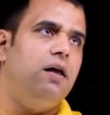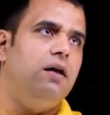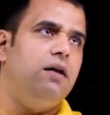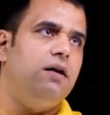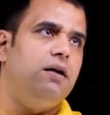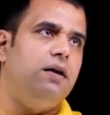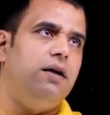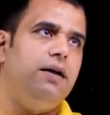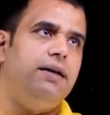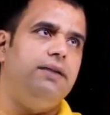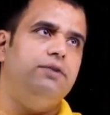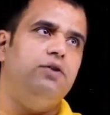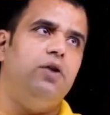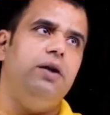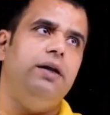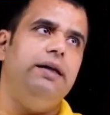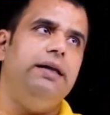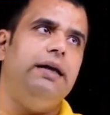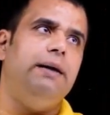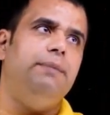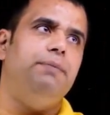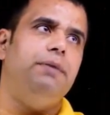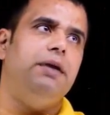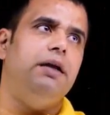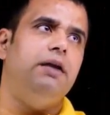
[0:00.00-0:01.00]
It is only
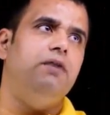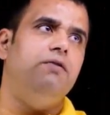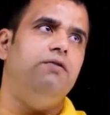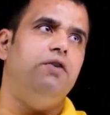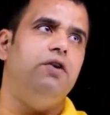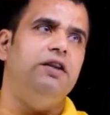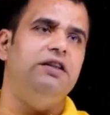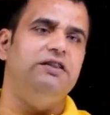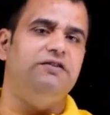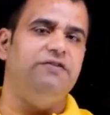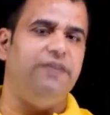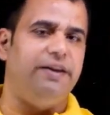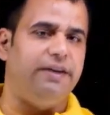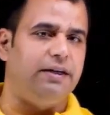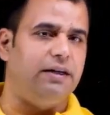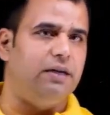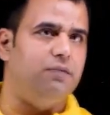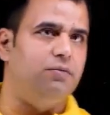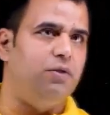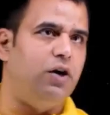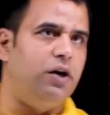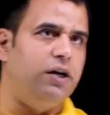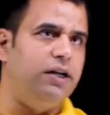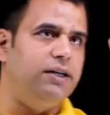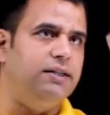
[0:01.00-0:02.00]
applicable for spherical
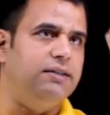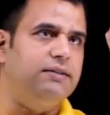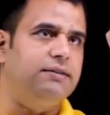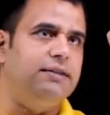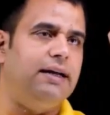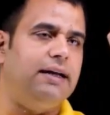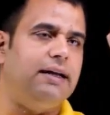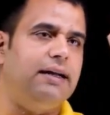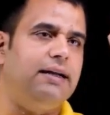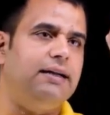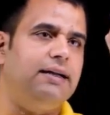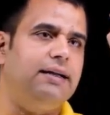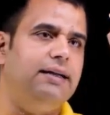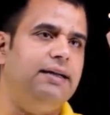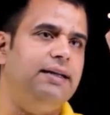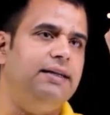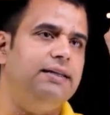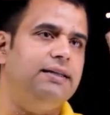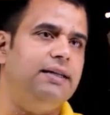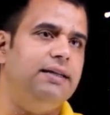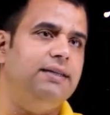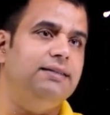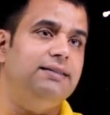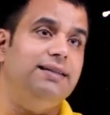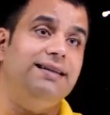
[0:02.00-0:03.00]
bodies. Second
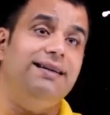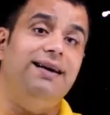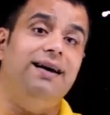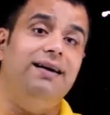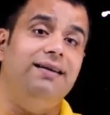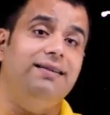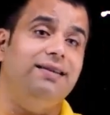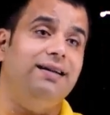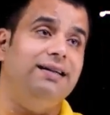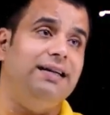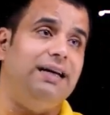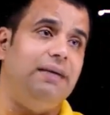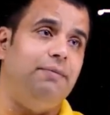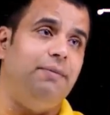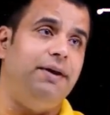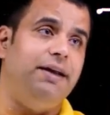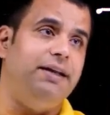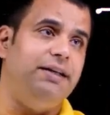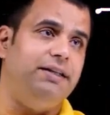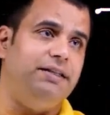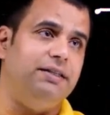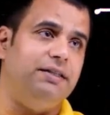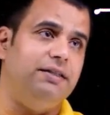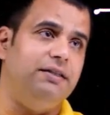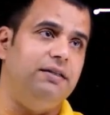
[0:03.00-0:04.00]
condition is regarding the
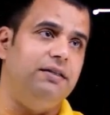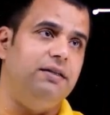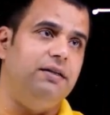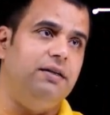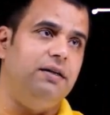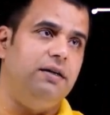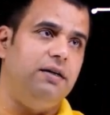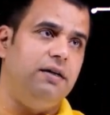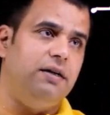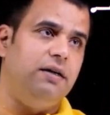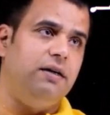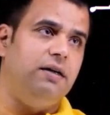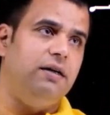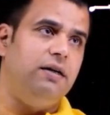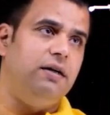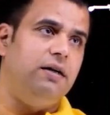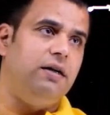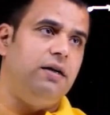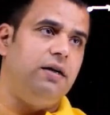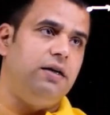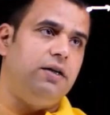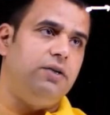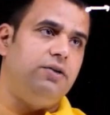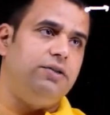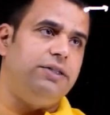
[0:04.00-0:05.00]
dimension.
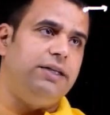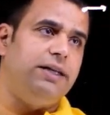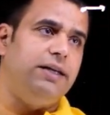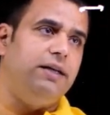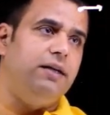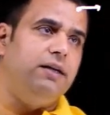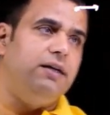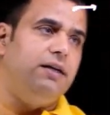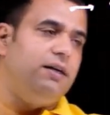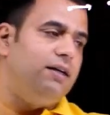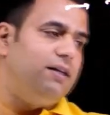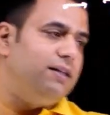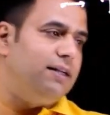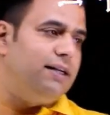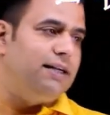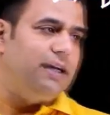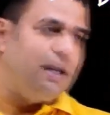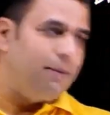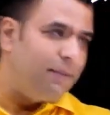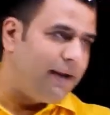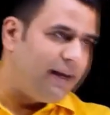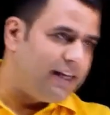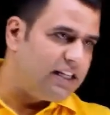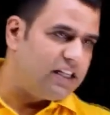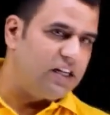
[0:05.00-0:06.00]
You see, the
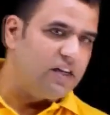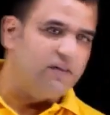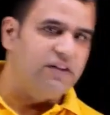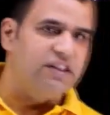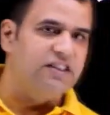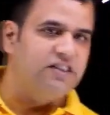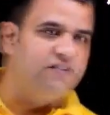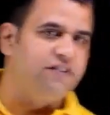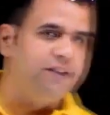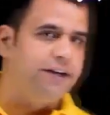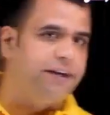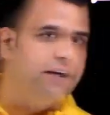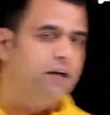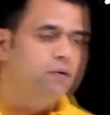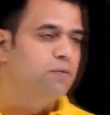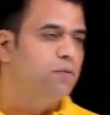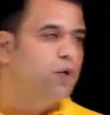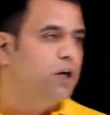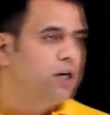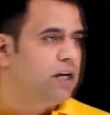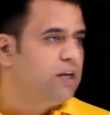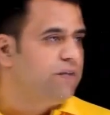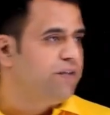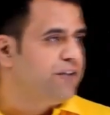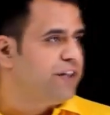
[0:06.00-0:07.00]
dimension of the spherical
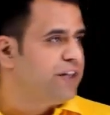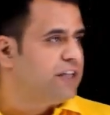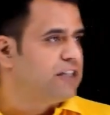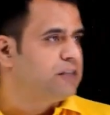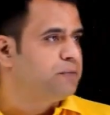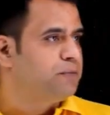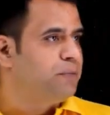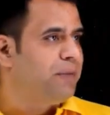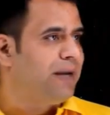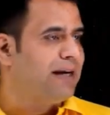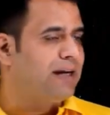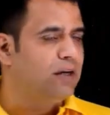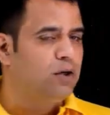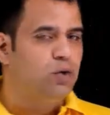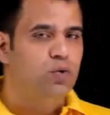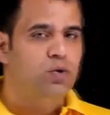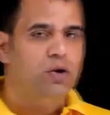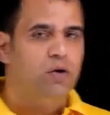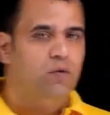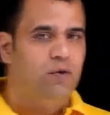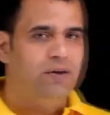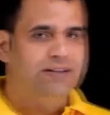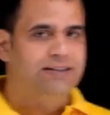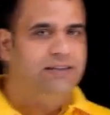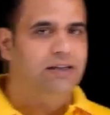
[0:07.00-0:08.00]
body with respect to the
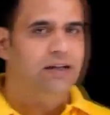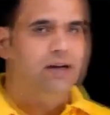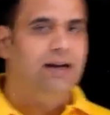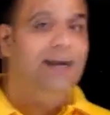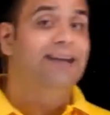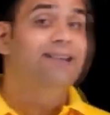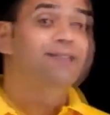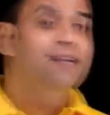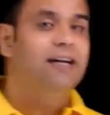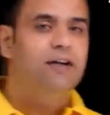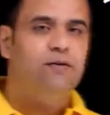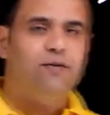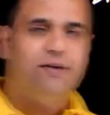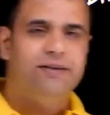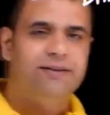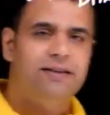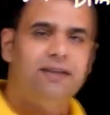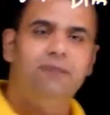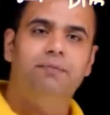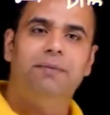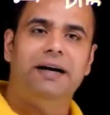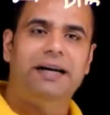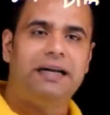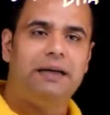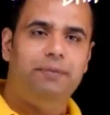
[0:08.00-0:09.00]
vessel, and that vessel
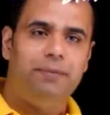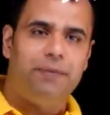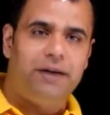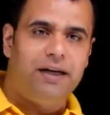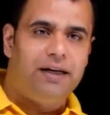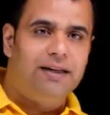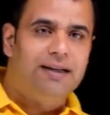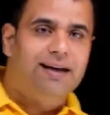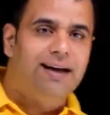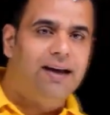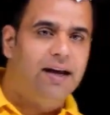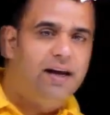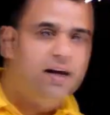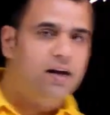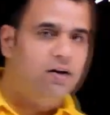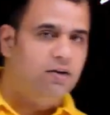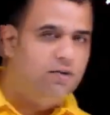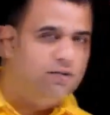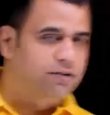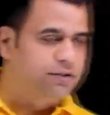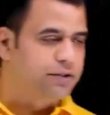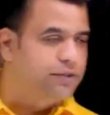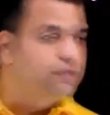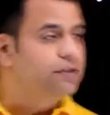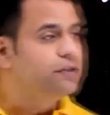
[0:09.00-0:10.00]
might be the air
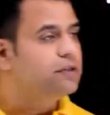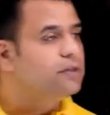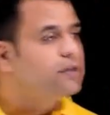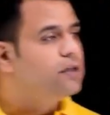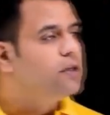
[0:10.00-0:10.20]
also.